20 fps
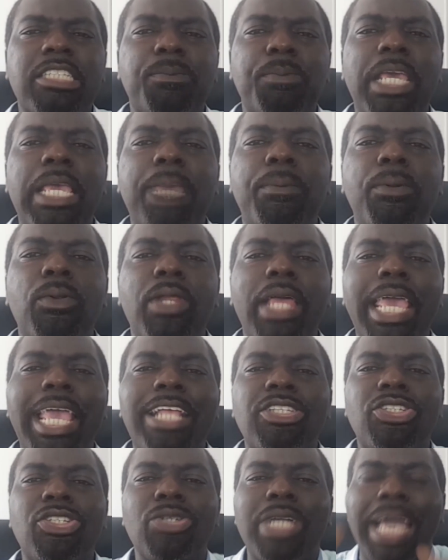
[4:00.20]
people
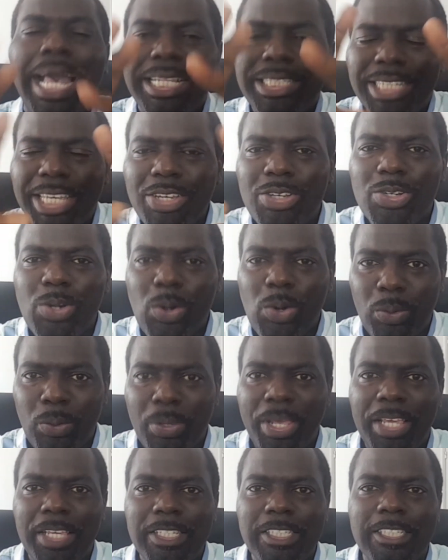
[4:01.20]
into
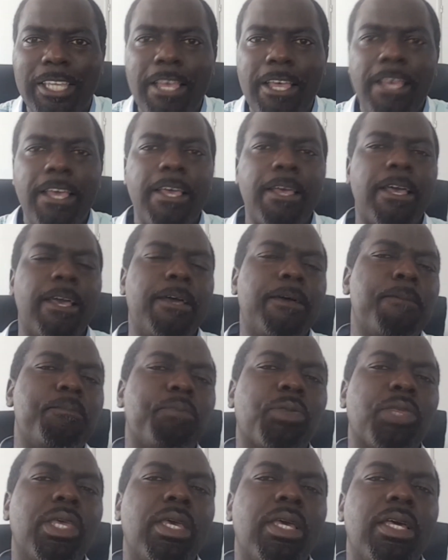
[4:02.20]
categories.
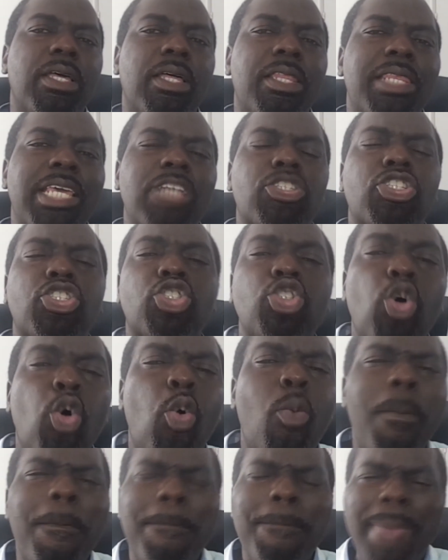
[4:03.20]
There's so
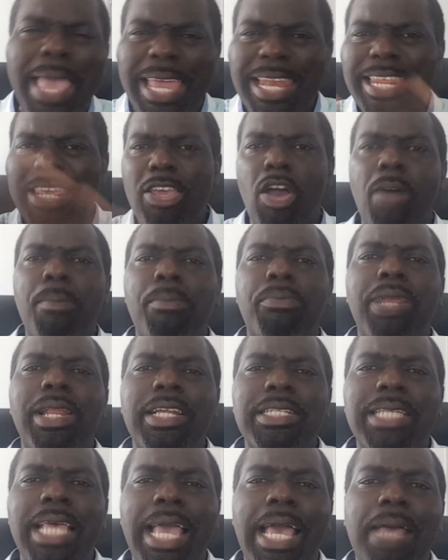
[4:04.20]
many umbrella
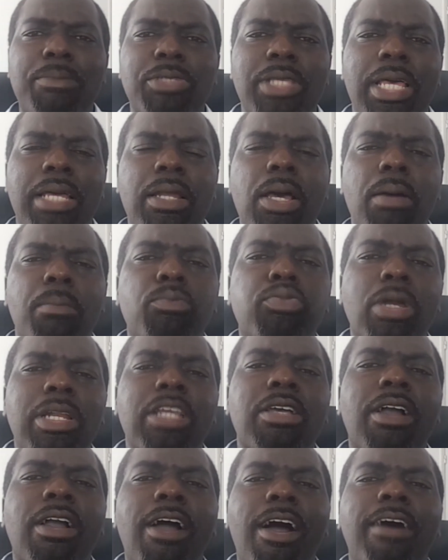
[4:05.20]
terms that
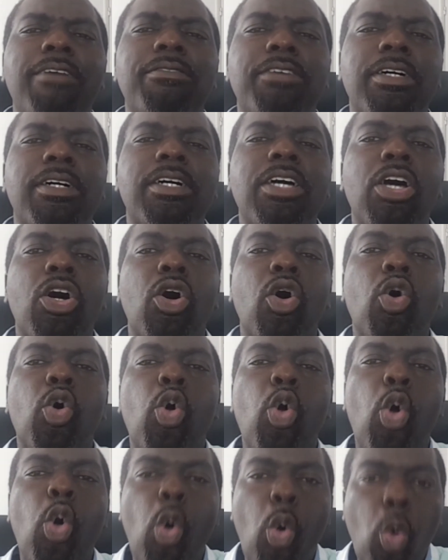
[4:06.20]
broadly cover a
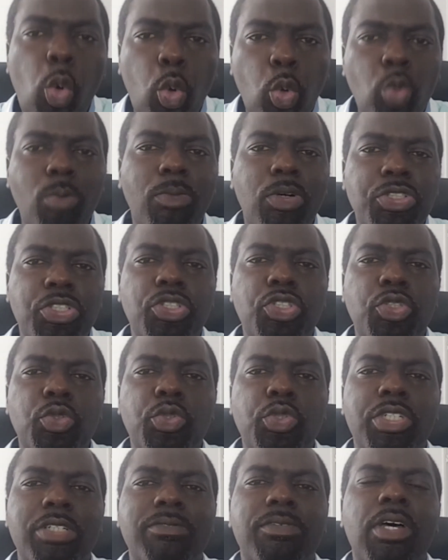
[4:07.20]
whole
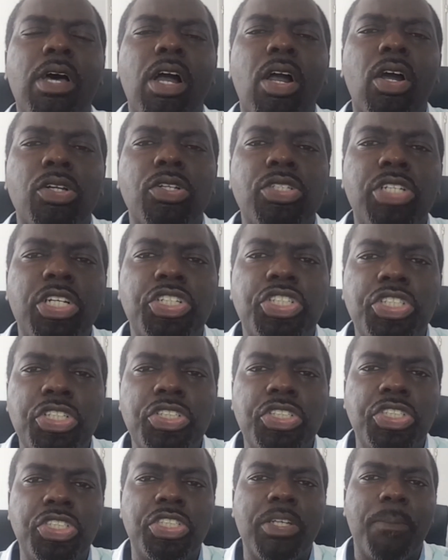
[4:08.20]
multitude of
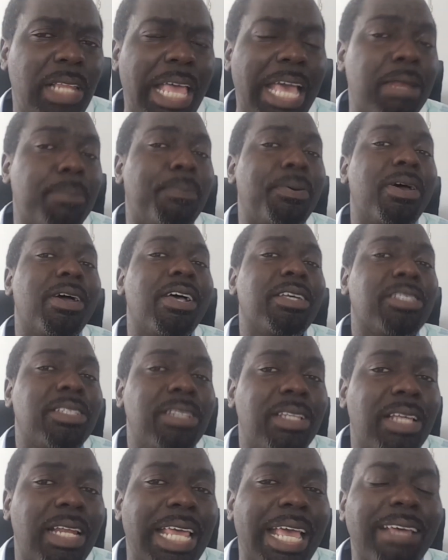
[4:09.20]
conditions. And
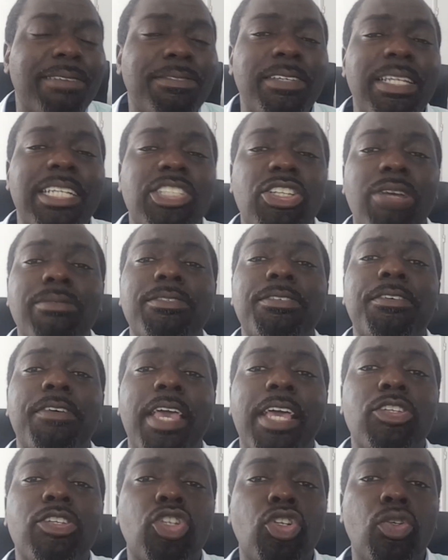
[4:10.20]
personally, I feel it's
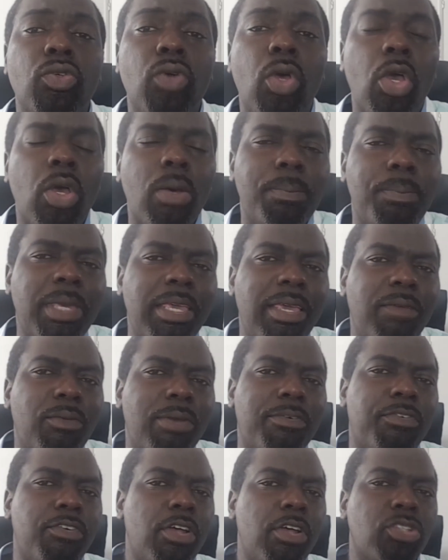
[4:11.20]
unfair to be
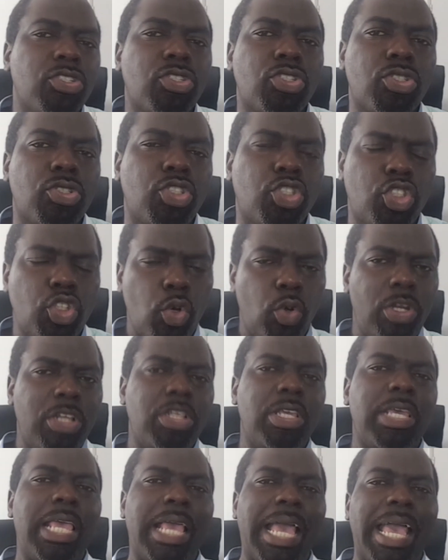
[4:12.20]
referred
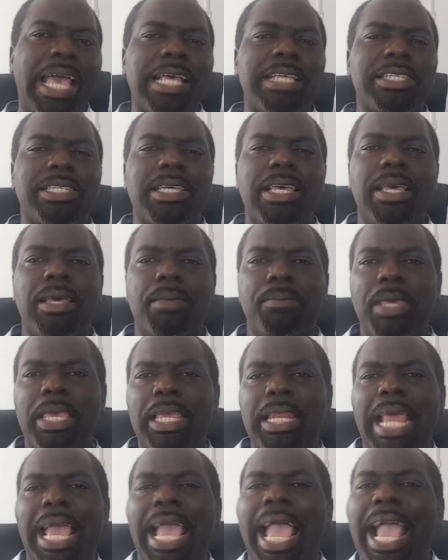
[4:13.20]
solely as
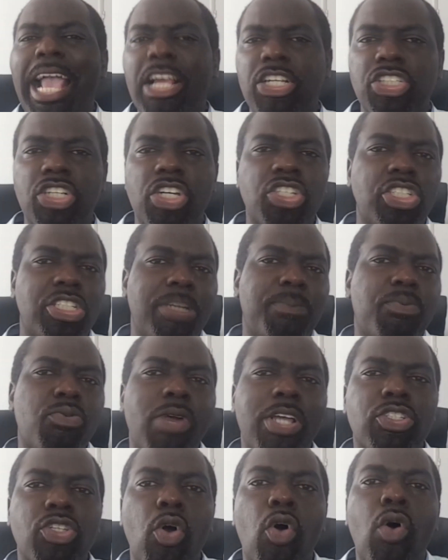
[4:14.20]
being anxious,
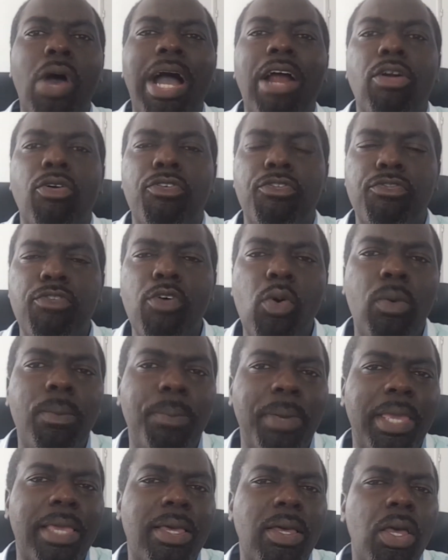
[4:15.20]
depressed, or
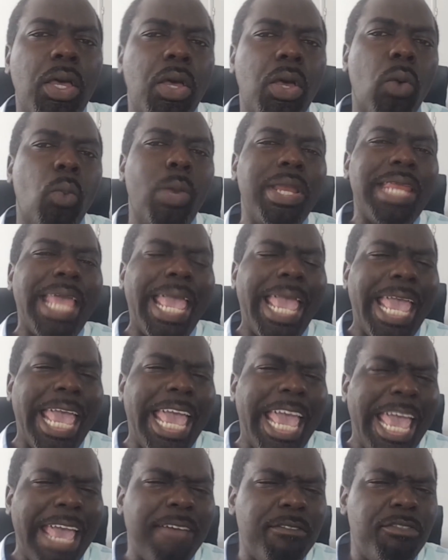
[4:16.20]
agoraphobic when
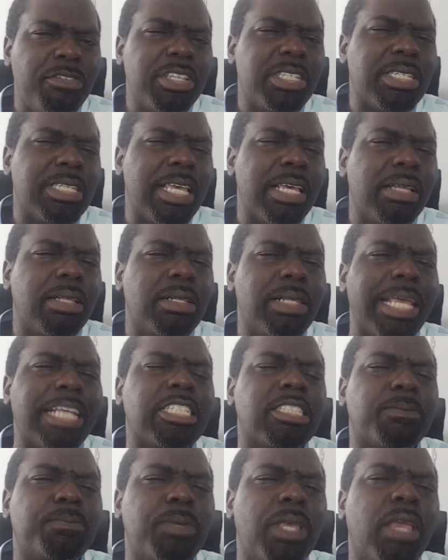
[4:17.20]
every single
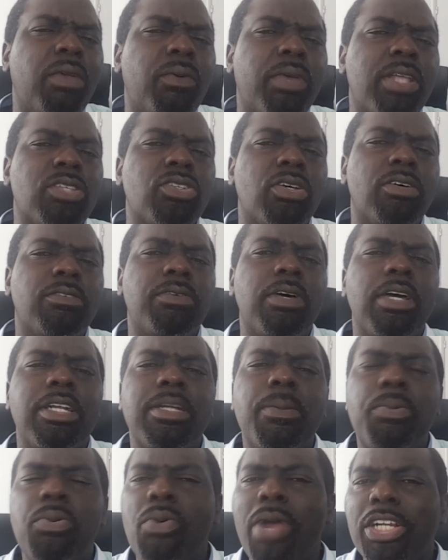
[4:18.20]
experience of
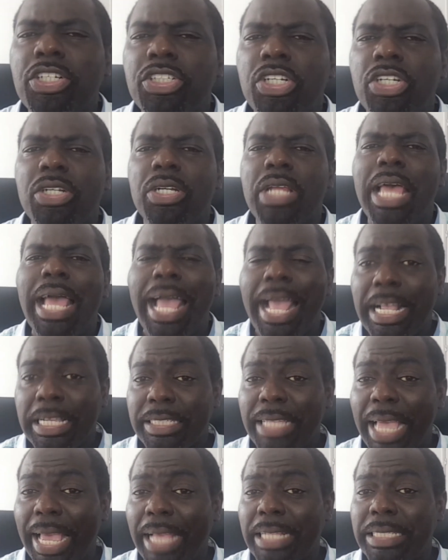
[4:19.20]
depression,
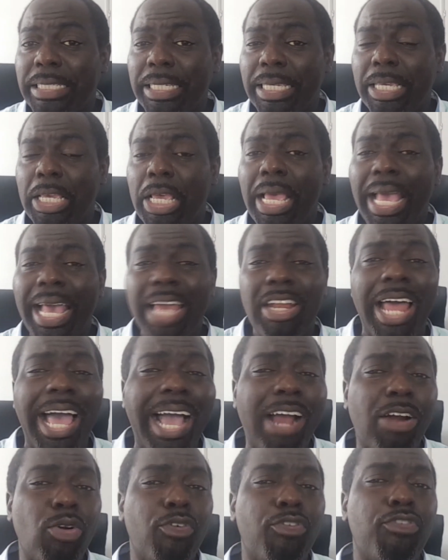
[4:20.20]
anxiety, and
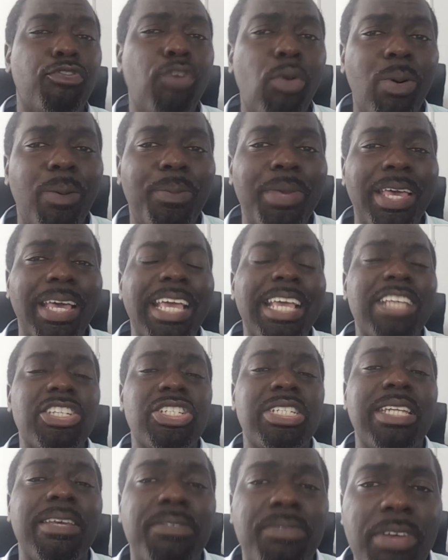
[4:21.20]
agoraphobia is
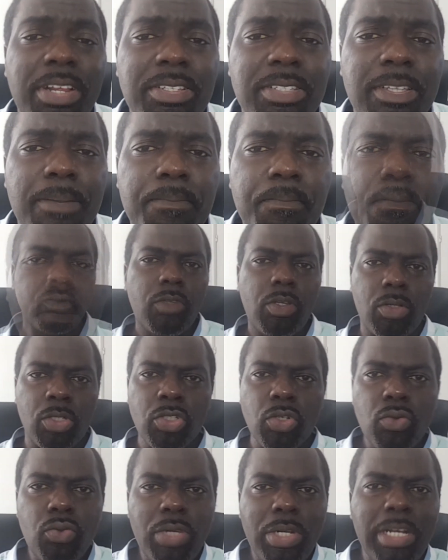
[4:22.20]
different.
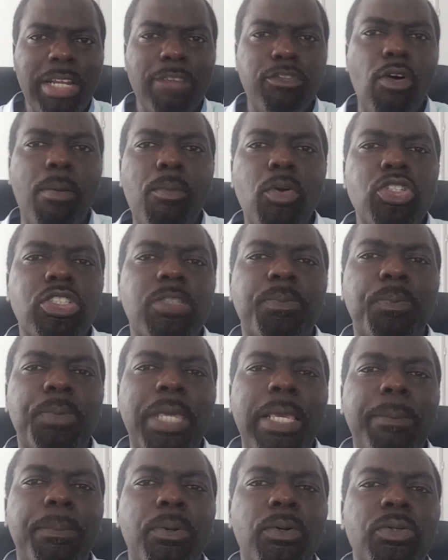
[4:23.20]
So really, for most
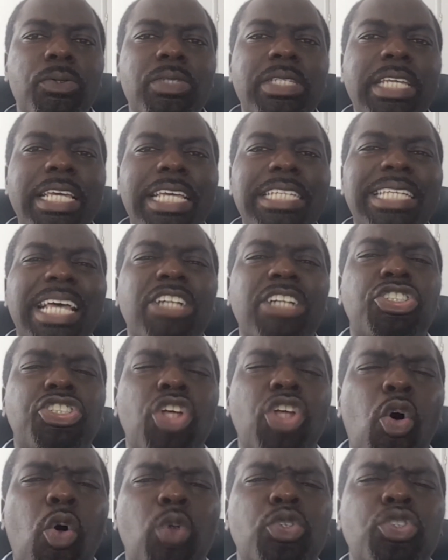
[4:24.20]
people, these are
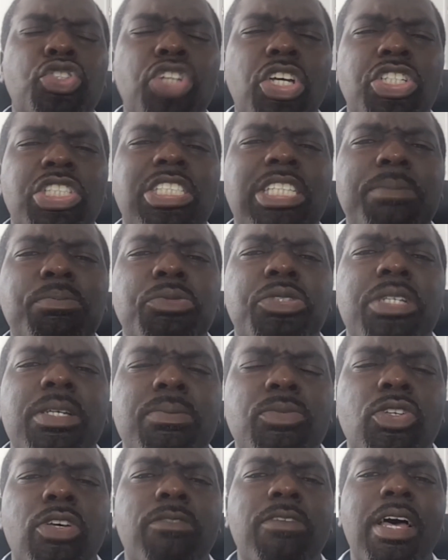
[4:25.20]
all just
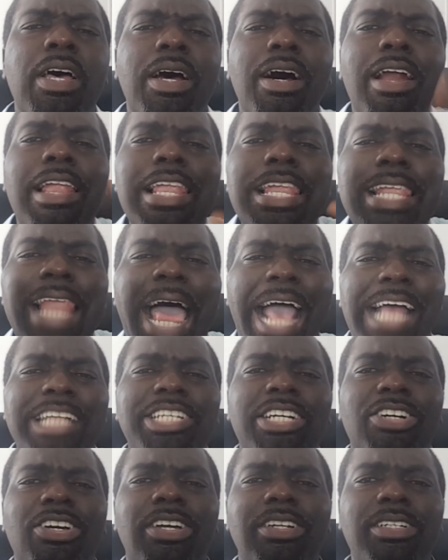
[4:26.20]
symptoms of a
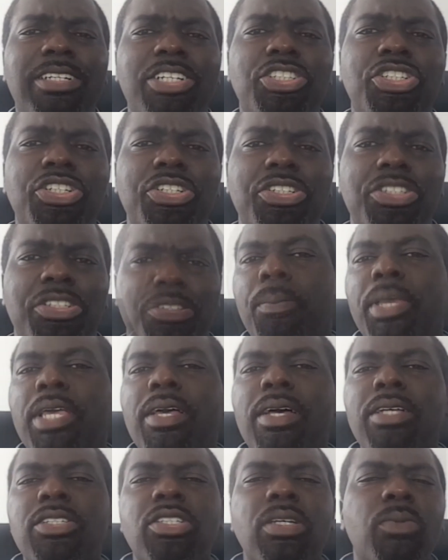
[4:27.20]
larger condition.
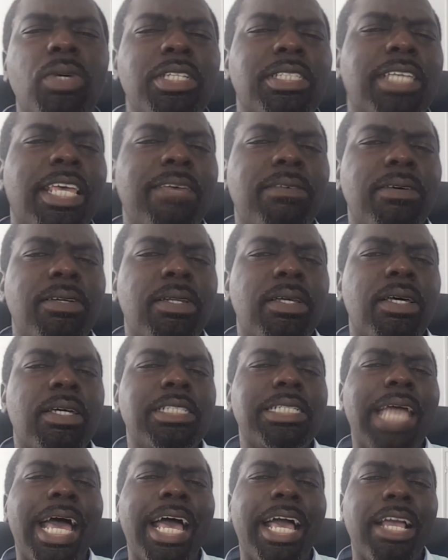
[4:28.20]
Because someone is given a
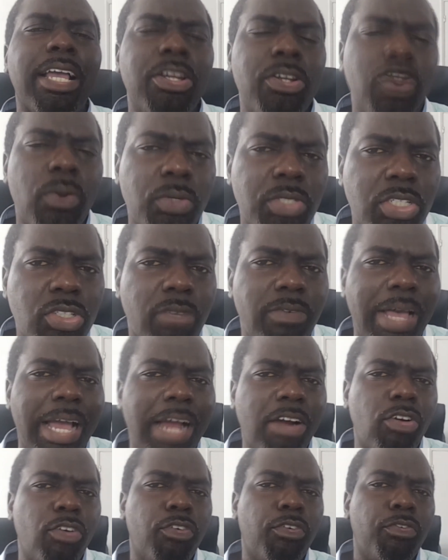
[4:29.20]
diagnosis of
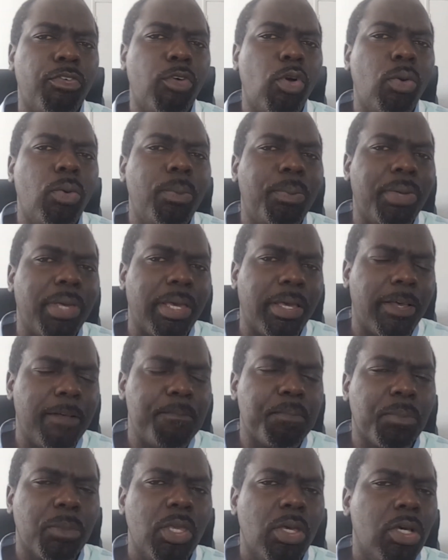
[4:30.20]
agoraphobia,
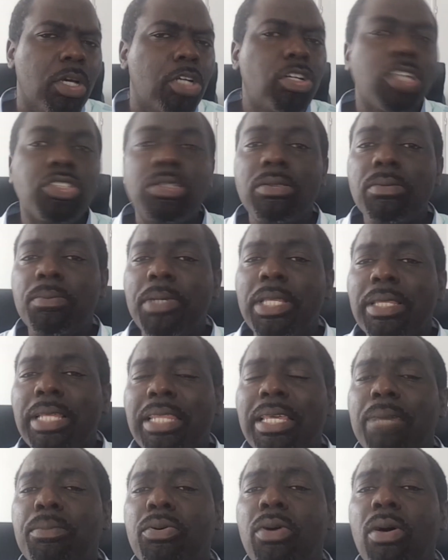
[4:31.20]
doesn't mean that
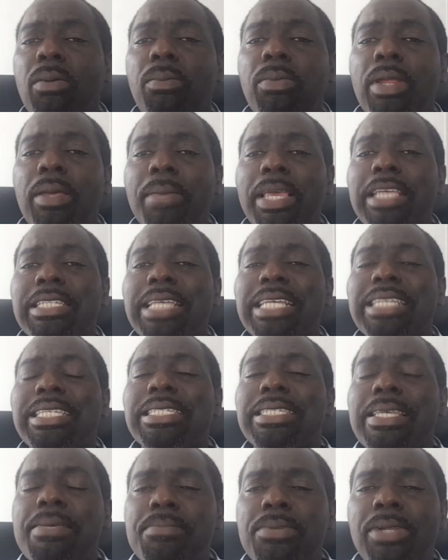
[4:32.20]
their problem is as
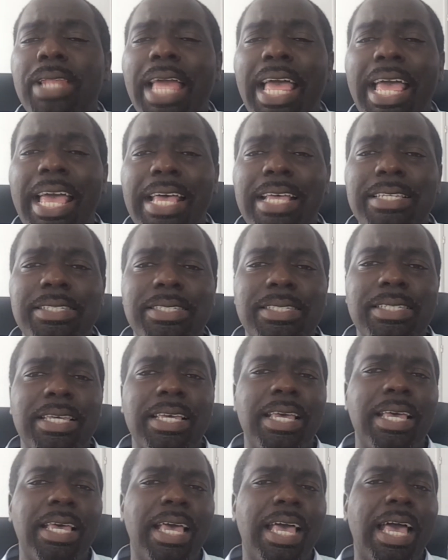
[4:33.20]
simple as,
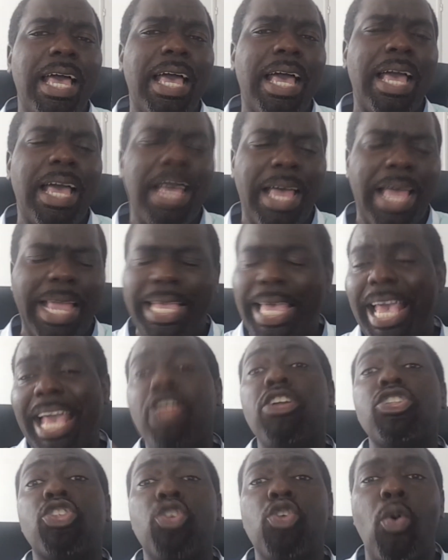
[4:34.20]
I
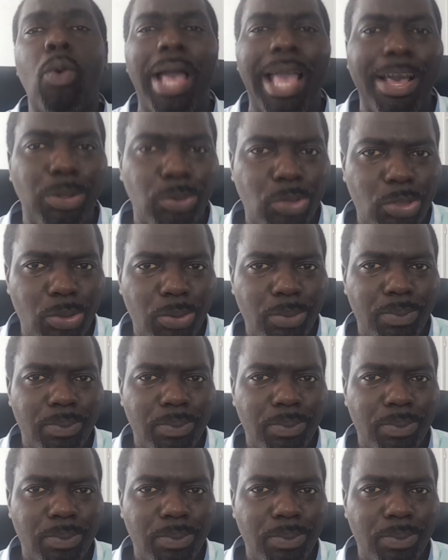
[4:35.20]
cannot go out.